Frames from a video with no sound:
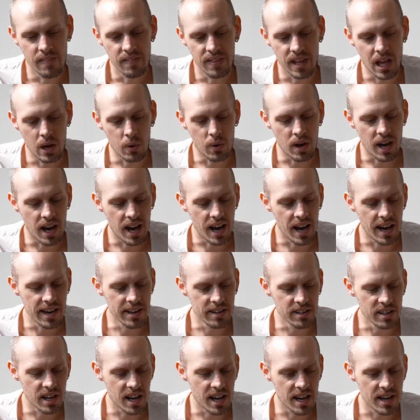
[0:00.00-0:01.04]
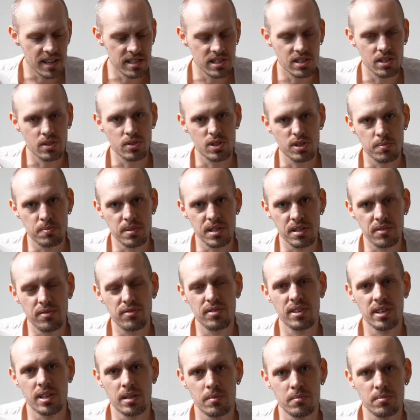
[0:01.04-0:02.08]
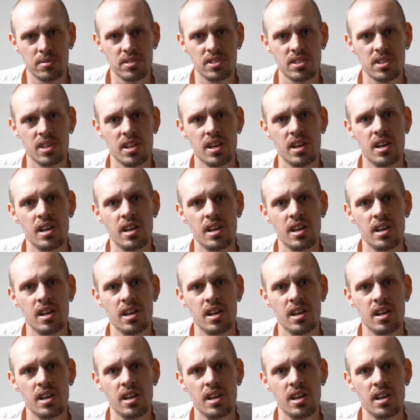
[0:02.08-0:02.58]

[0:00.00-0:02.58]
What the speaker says: Now, higher ISO speed films